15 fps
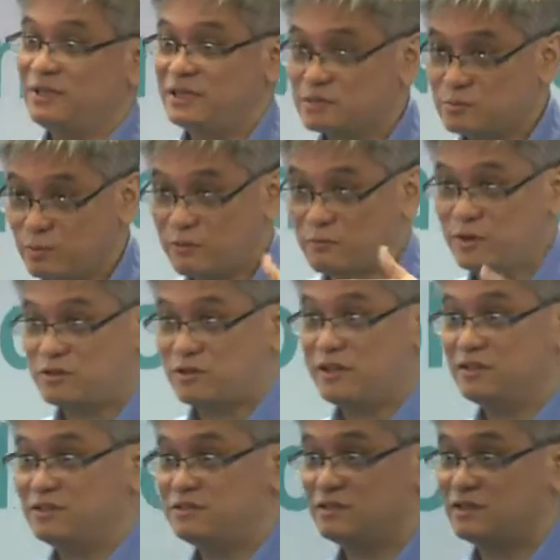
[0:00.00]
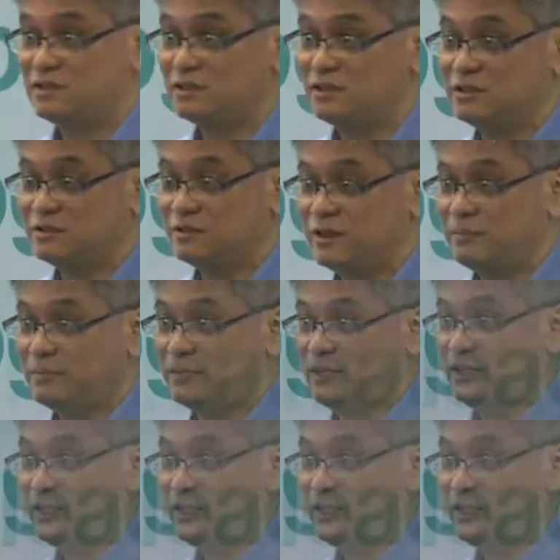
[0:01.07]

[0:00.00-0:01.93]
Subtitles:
That's what we're trying to drill into him. At